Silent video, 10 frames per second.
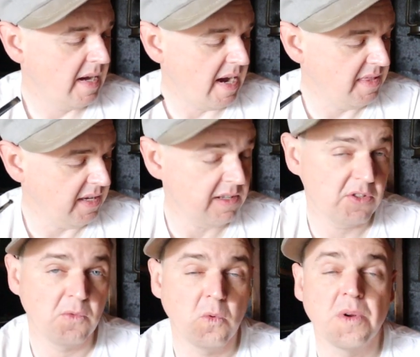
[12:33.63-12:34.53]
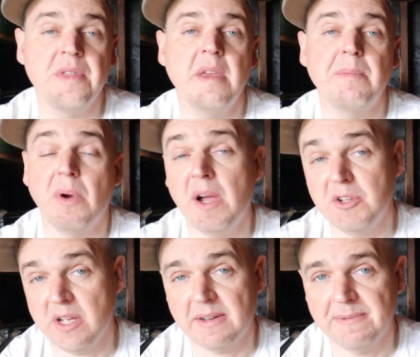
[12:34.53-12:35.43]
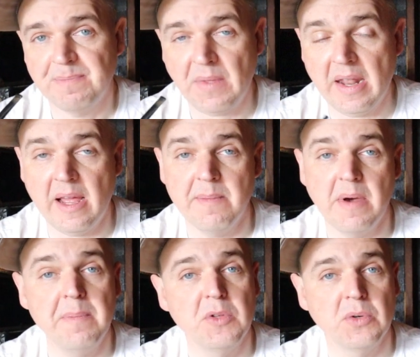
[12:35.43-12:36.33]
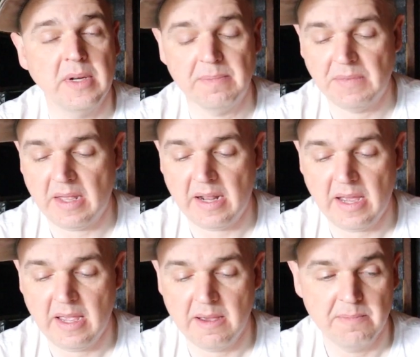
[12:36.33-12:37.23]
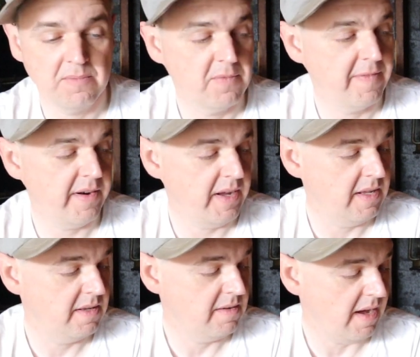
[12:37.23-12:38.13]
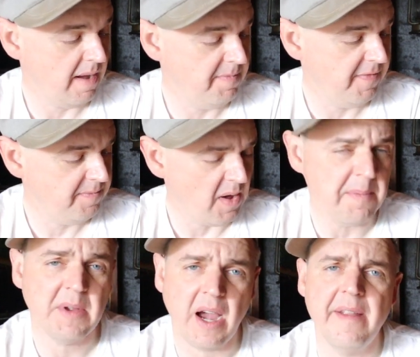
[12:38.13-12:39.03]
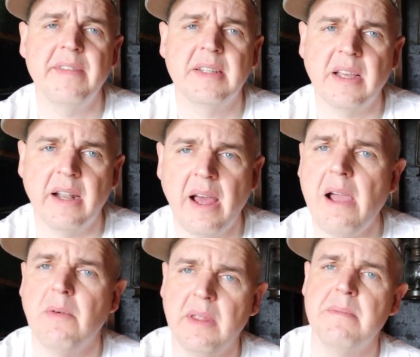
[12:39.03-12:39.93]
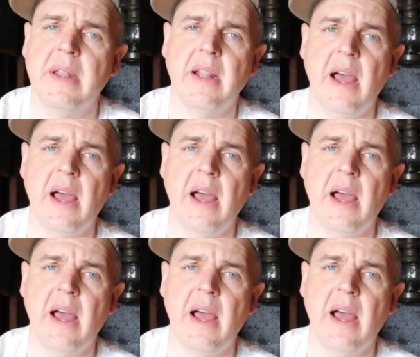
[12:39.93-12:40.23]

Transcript: I think it's a worthy project and I'm up to it and I am very I'm I'm kind of excited. I will admit it.